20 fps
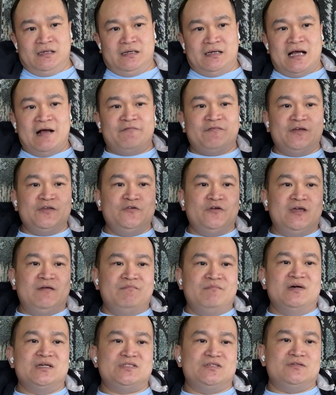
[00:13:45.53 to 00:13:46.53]
after you
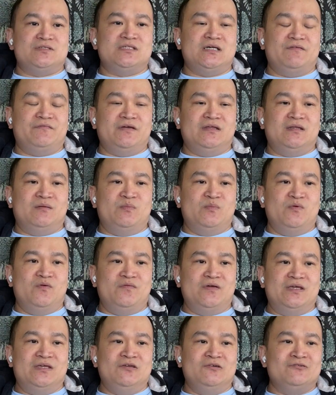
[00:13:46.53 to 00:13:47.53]
immerse yourself in the
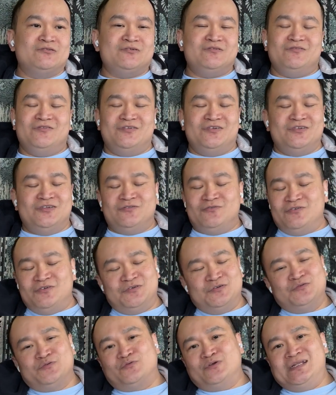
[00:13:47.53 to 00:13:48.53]
movie, you
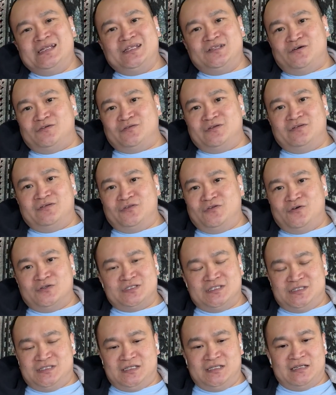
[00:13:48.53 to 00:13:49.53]
really don't
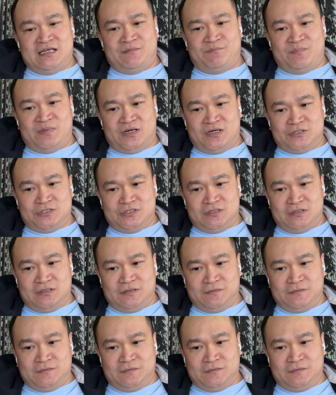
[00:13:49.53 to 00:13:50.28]
notice it that much.